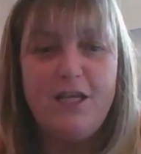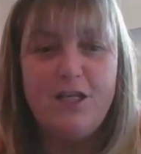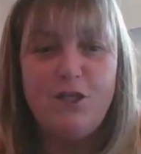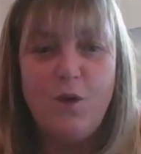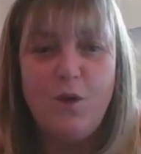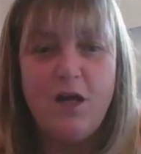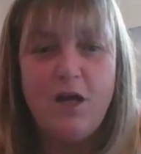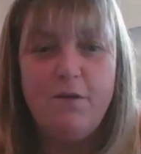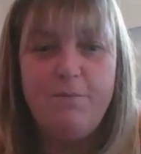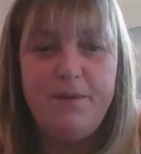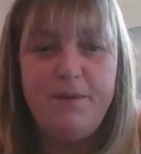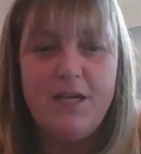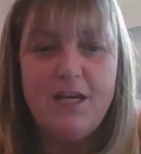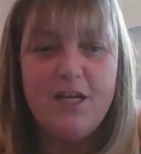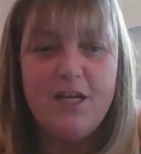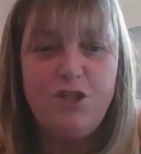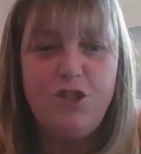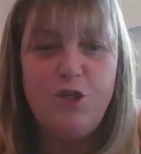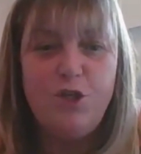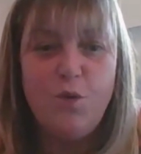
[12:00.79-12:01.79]
as well,
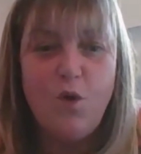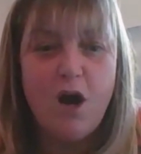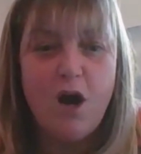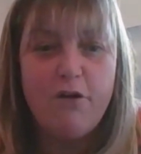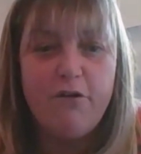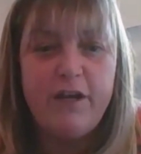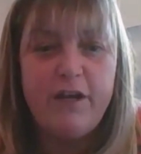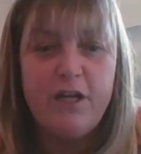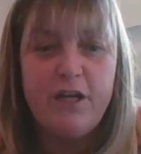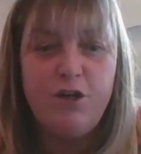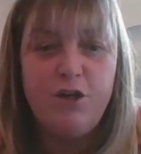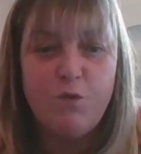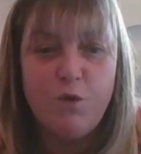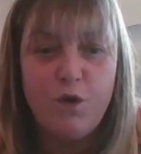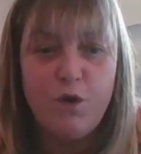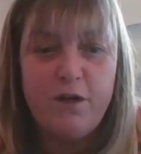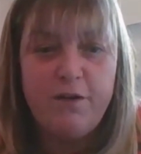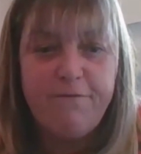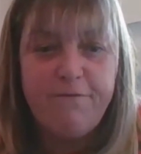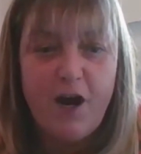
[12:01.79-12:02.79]
because you are in your
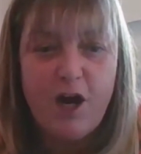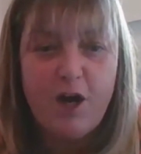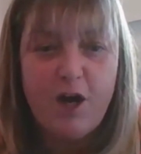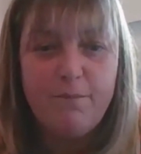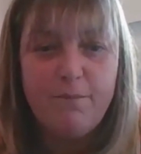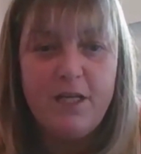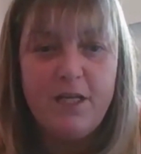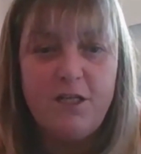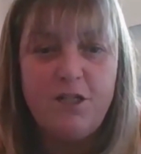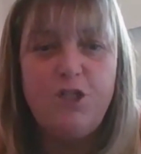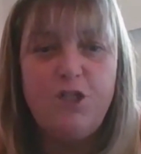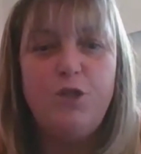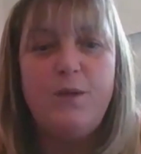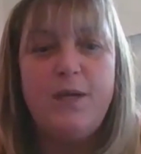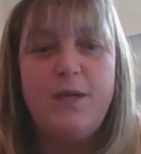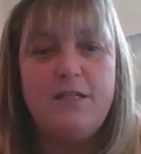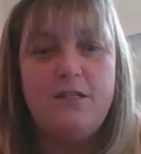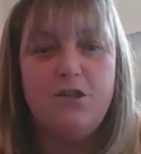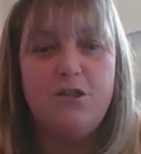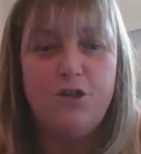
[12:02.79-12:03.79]
own environment. You
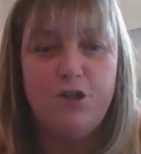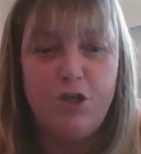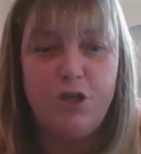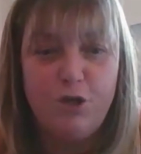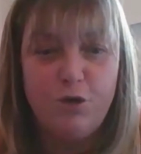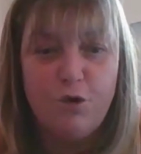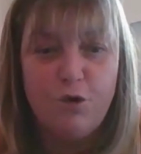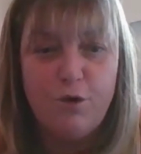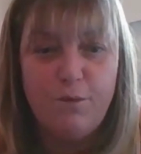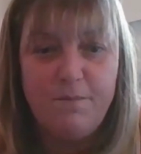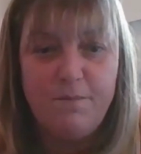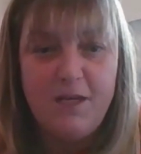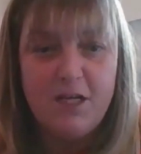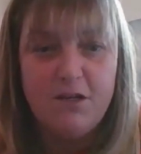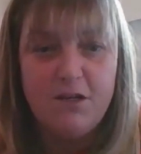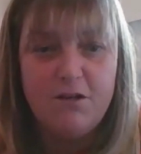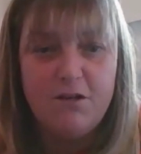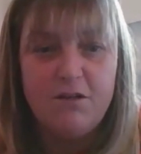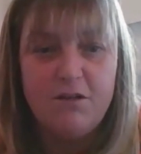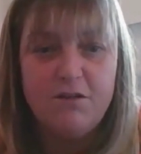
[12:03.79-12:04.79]
get to cook your own
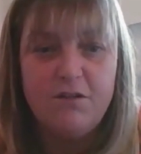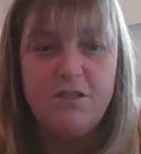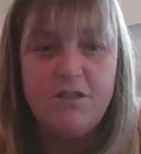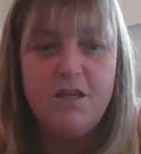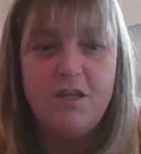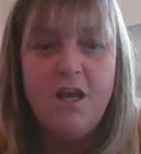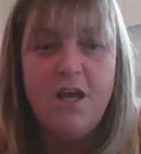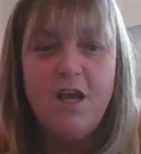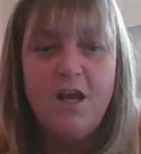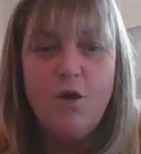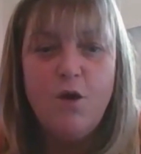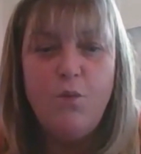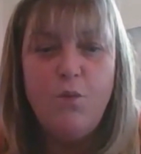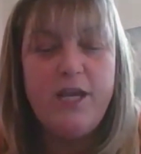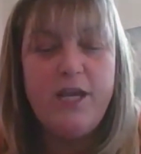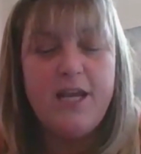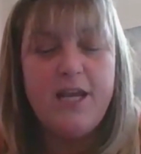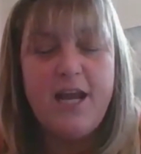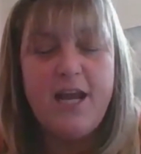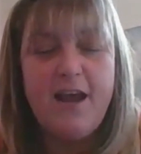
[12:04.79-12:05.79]
meals.
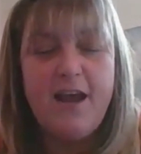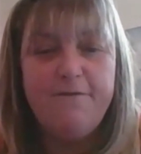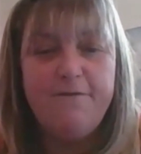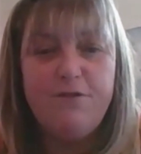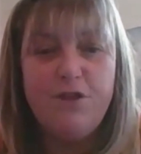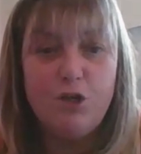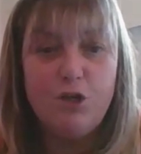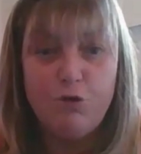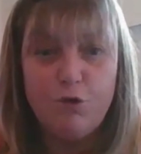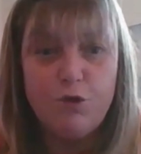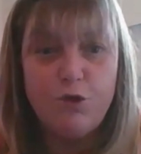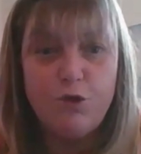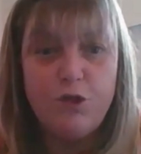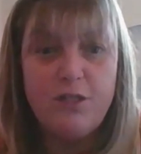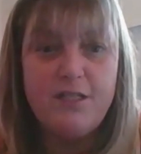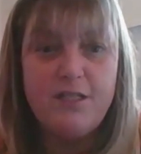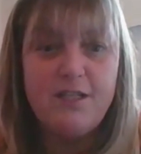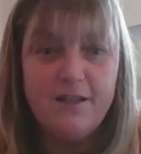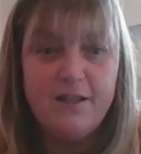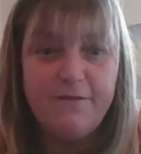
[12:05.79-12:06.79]
We can have the
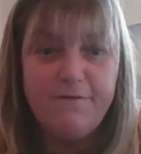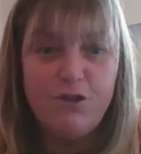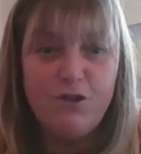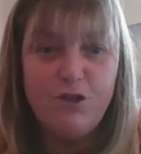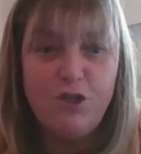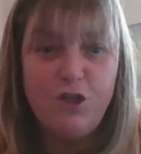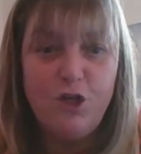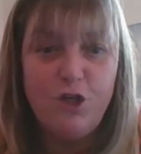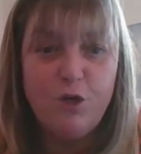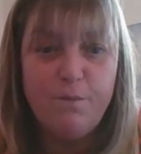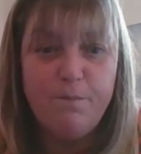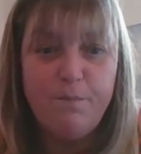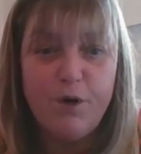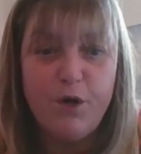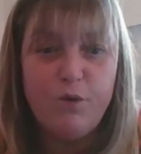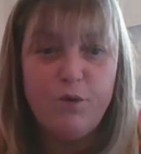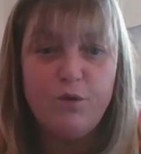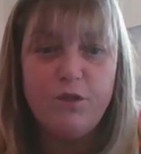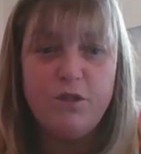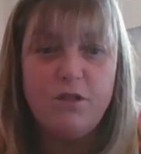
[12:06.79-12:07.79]
groceries delivered to your
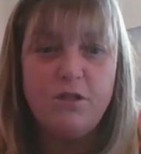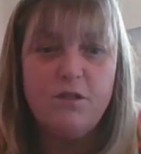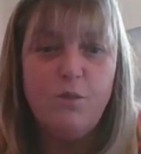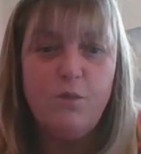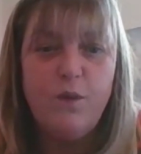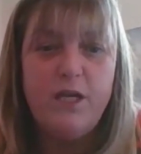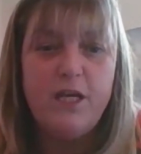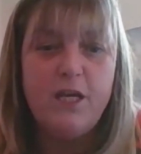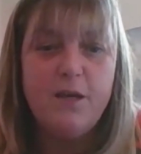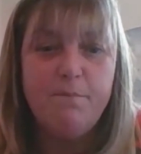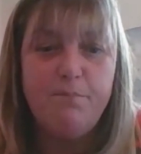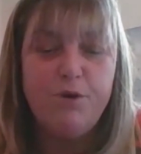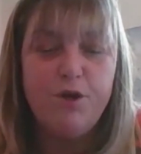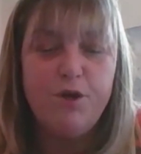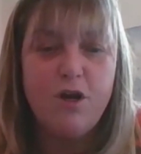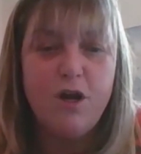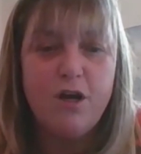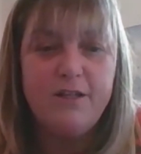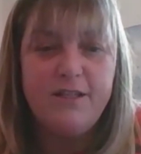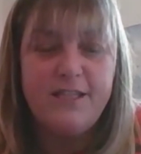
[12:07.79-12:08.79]
boat. We can put
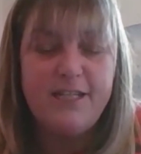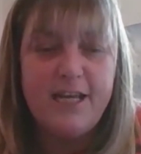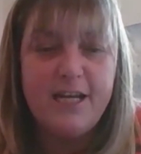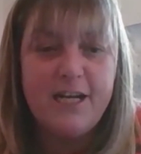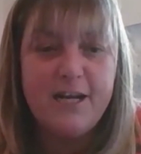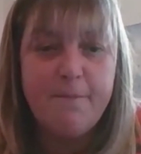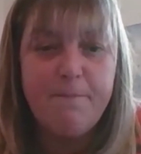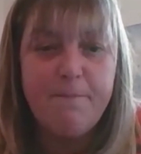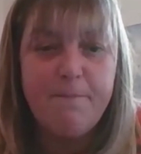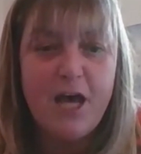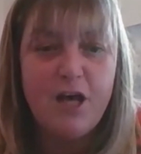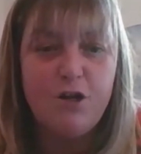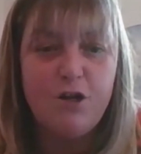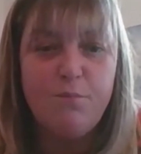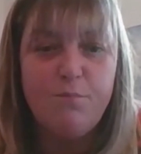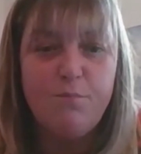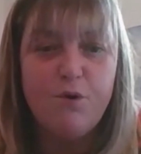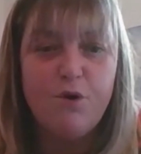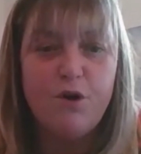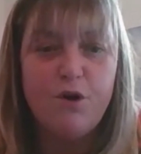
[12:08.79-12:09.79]
on stand-up
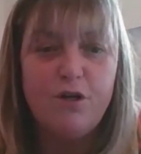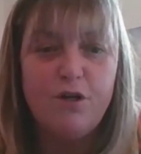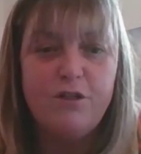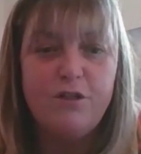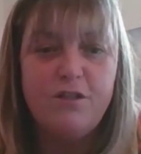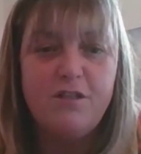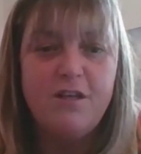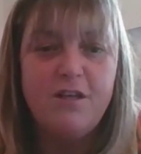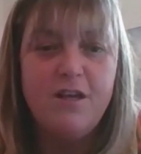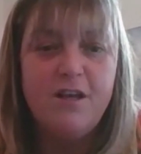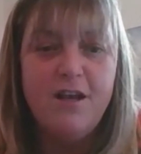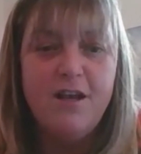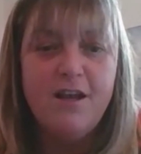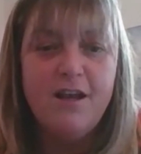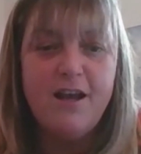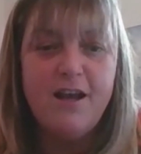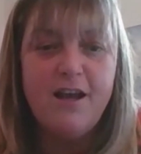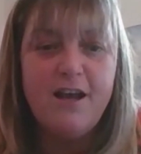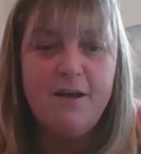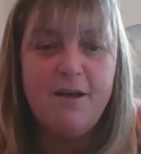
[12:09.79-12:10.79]
paddle boards,
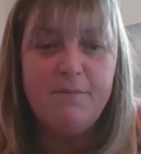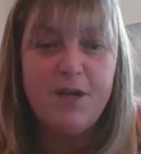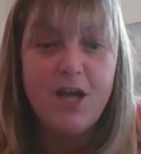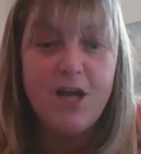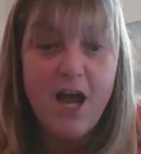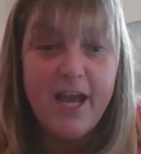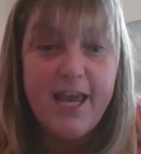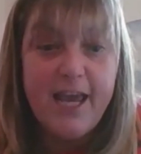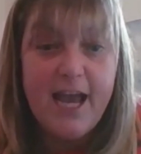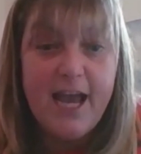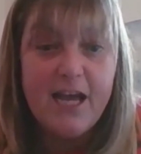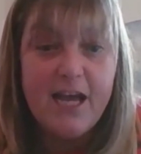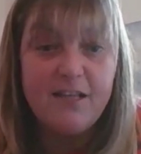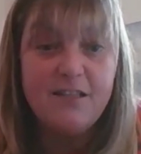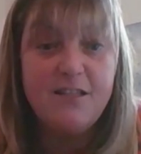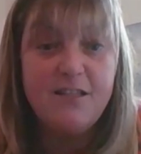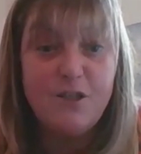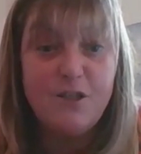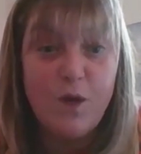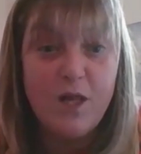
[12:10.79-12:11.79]

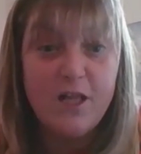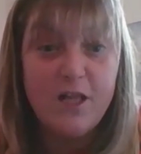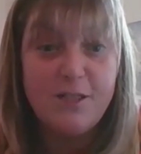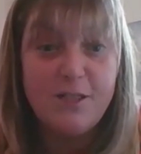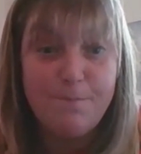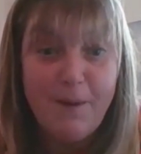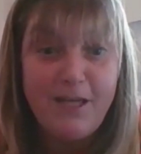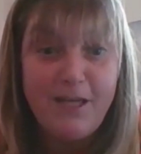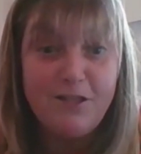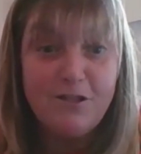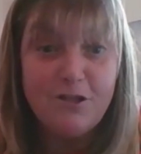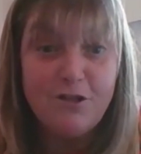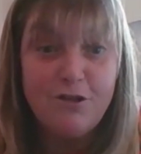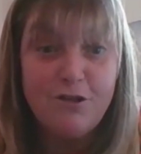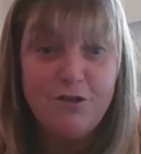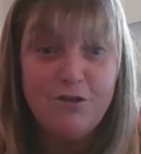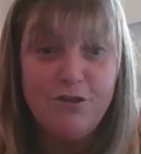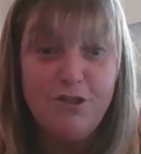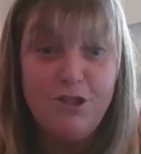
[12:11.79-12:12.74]
kayaks, as well as bicycles.